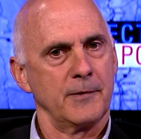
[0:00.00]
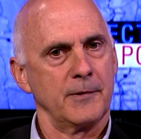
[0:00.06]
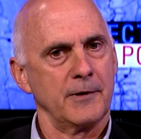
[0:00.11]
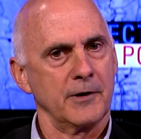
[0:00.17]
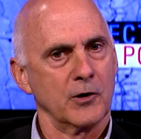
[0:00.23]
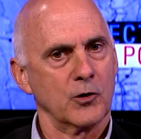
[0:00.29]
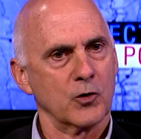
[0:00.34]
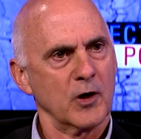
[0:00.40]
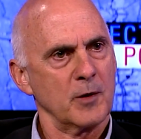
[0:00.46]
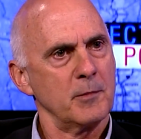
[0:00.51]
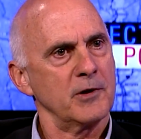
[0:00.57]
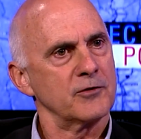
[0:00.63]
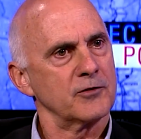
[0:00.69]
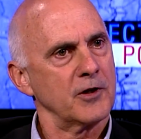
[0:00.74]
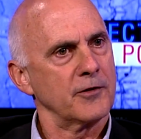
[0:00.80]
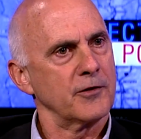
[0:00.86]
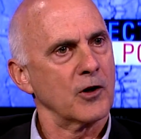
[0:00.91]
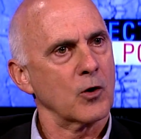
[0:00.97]
the
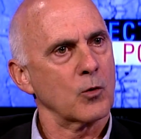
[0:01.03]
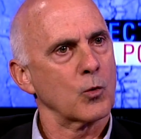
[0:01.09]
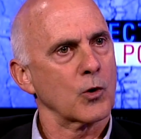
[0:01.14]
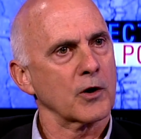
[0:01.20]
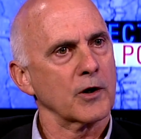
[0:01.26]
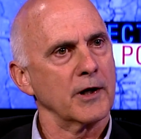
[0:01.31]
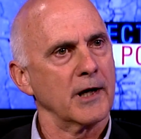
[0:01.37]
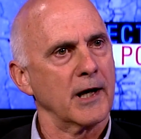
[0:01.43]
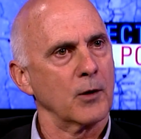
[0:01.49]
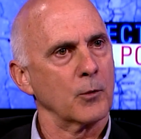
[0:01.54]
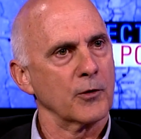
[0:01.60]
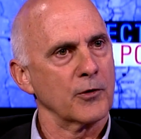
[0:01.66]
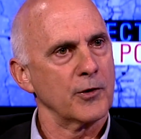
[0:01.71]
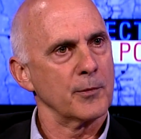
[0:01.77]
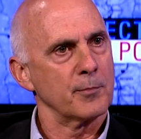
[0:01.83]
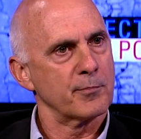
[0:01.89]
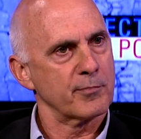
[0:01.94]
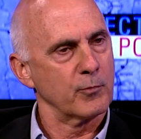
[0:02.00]
agreements that they're working out with,
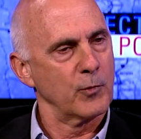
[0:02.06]
the,